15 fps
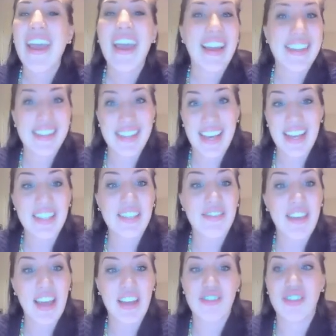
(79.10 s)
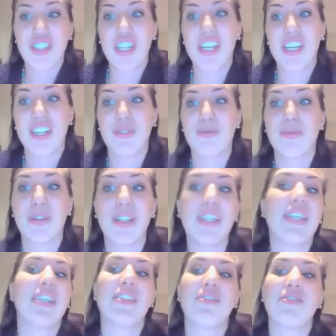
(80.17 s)
and tons of energy is
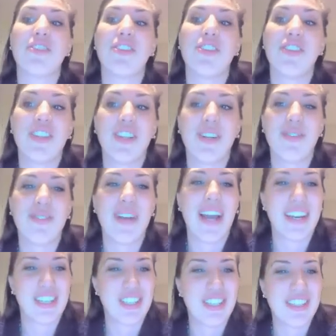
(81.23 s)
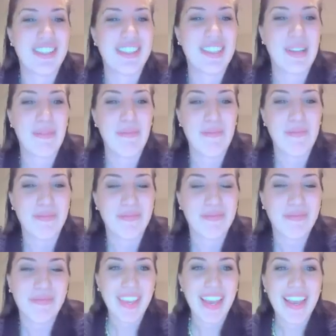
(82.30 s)
released for nuclear reactions.
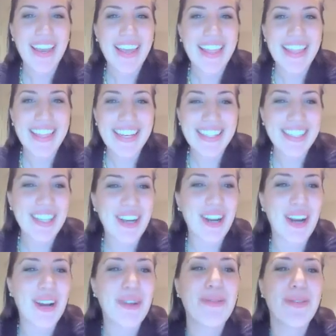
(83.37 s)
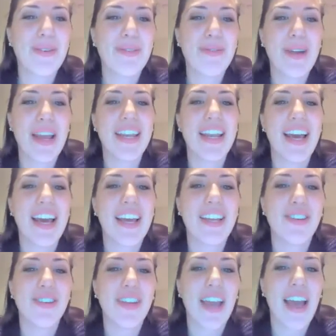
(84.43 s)
These occur when
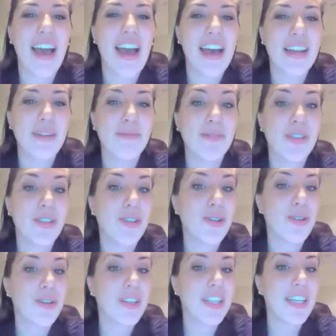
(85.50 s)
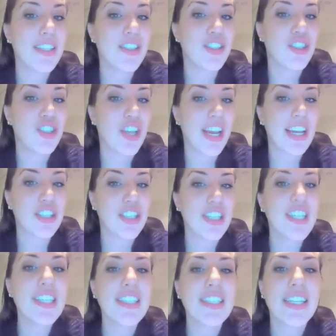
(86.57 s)
an atom's nucleus
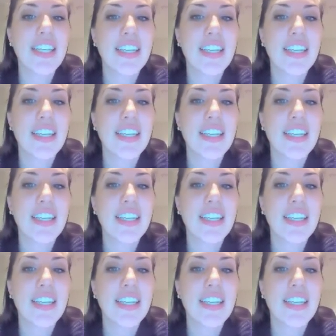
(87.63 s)
changes